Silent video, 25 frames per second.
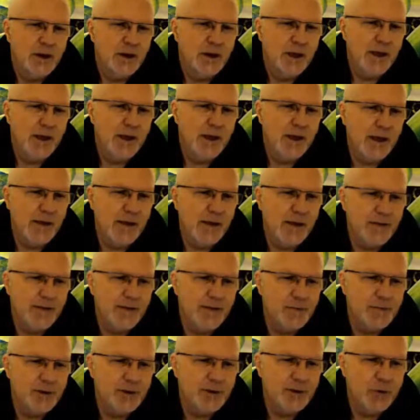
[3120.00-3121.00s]
That's
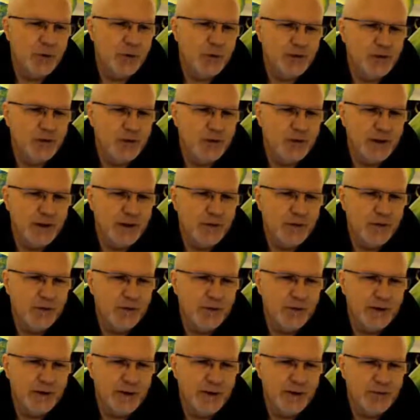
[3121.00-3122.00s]
a big question, Catherine.
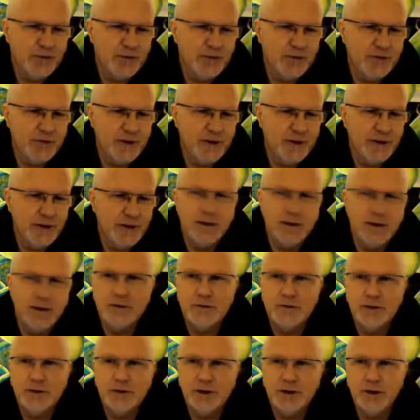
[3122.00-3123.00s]
EFT
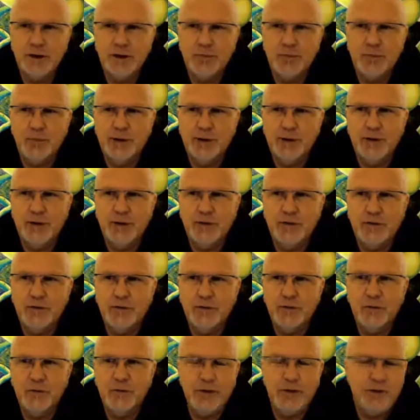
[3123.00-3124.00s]
or the NLP, the
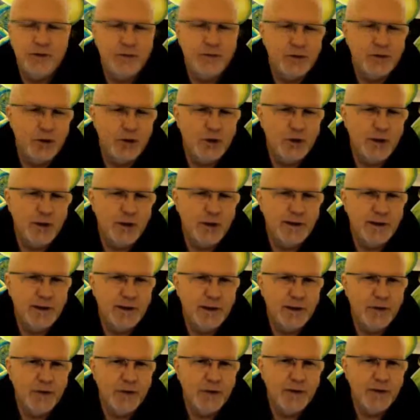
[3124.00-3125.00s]
difference, no
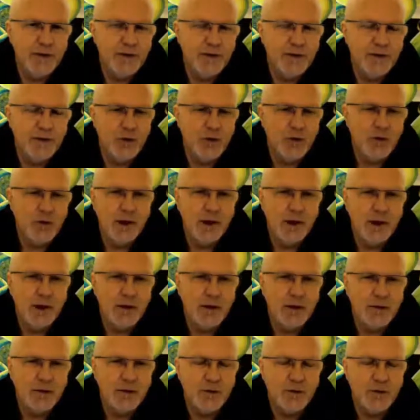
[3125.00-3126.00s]
idea. I think there
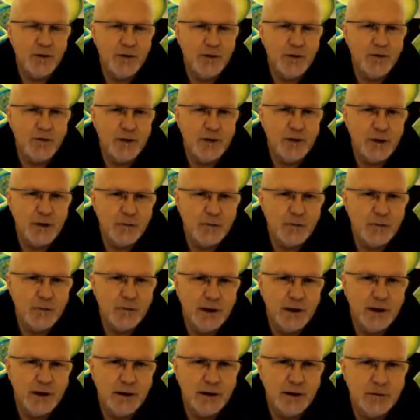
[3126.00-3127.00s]
are some
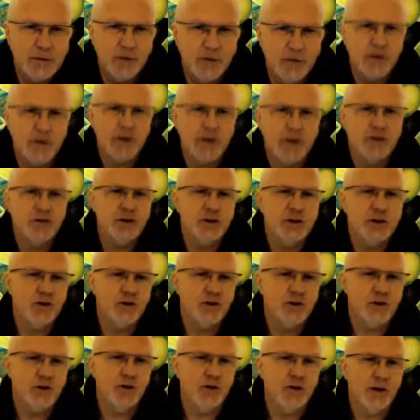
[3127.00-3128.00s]

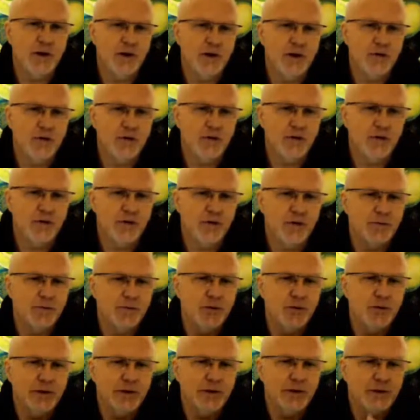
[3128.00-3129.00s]
synergy. There are some
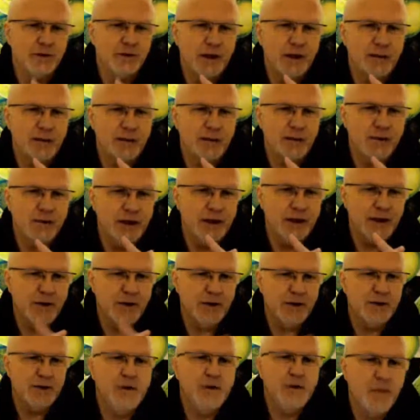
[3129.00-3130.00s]
points that come
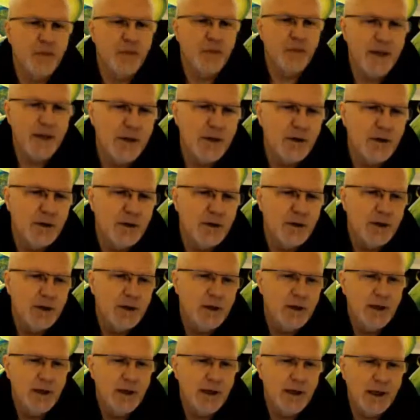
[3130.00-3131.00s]
together there,
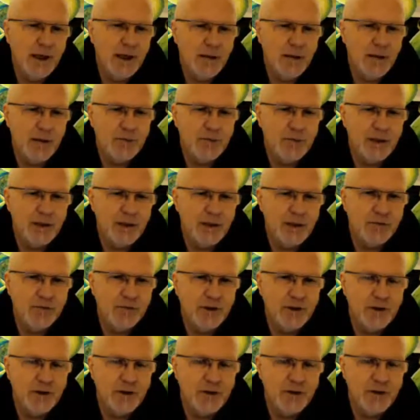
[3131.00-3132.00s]
but
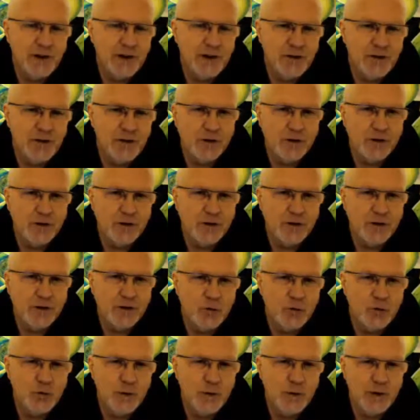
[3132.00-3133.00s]
EFT I think has a lot to
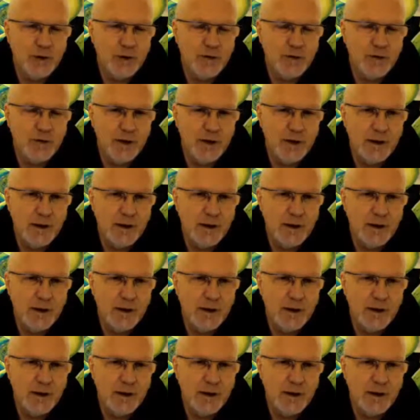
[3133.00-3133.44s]
do with